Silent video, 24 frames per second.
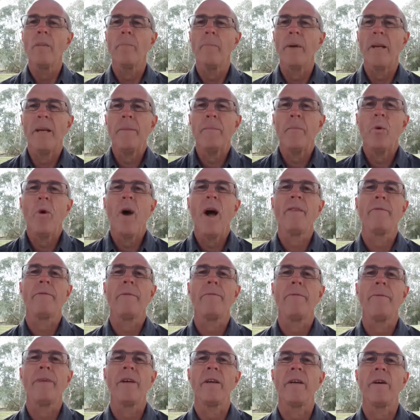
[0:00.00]
people have a
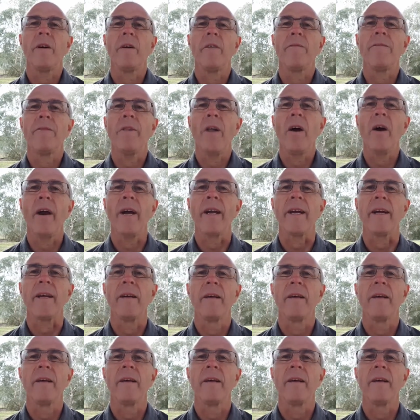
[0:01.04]
fear of flying.